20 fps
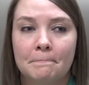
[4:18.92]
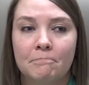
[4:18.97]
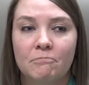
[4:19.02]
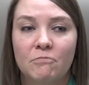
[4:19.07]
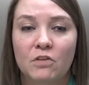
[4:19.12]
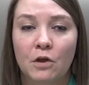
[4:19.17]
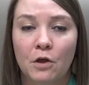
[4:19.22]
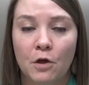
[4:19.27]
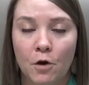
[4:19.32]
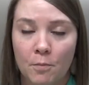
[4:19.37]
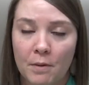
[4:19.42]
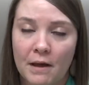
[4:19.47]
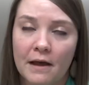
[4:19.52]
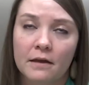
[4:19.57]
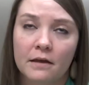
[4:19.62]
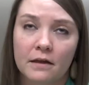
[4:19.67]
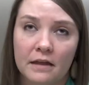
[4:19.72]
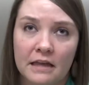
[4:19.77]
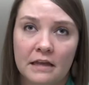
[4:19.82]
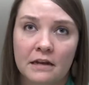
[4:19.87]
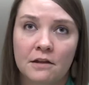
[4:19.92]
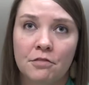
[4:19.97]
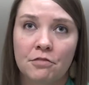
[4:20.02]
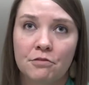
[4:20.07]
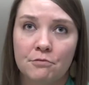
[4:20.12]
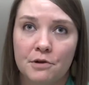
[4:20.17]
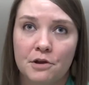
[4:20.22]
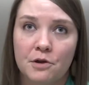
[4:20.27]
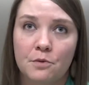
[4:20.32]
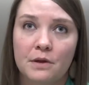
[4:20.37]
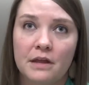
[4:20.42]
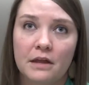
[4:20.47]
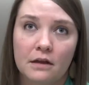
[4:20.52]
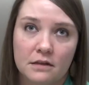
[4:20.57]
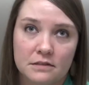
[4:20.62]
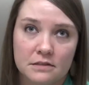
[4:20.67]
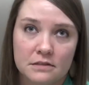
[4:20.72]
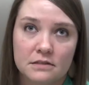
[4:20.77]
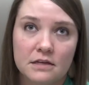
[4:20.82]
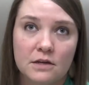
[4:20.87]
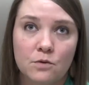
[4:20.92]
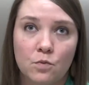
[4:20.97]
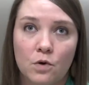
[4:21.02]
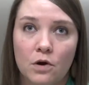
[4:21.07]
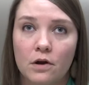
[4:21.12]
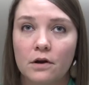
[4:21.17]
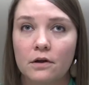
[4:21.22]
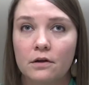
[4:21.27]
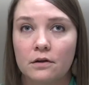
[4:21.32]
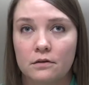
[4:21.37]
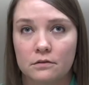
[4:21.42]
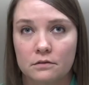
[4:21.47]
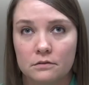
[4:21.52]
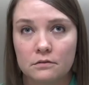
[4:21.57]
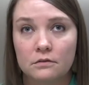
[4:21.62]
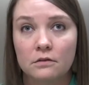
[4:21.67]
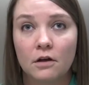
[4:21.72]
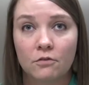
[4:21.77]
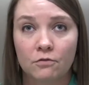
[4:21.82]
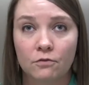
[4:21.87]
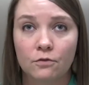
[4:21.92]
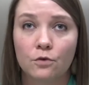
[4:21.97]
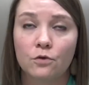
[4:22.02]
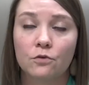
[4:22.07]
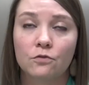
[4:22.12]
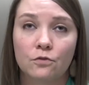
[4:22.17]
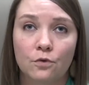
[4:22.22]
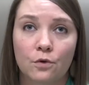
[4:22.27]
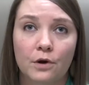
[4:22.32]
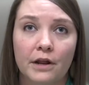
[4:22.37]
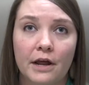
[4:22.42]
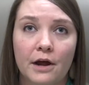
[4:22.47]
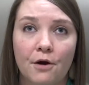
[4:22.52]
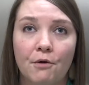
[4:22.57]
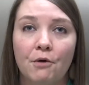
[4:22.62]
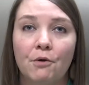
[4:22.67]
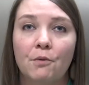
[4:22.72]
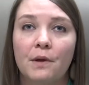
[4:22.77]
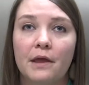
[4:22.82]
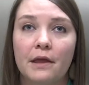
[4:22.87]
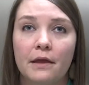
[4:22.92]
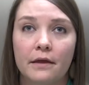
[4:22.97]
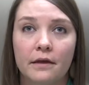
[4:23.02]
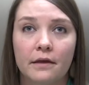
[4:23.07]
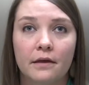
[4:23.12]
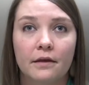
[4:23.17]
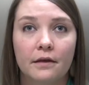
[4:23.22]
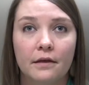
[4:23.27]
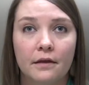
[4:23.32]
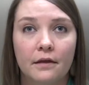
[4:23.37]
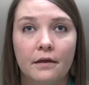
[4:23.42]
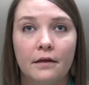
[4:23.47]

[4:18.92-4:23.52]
then go back again in 3 weeks and work a full 40-hour week.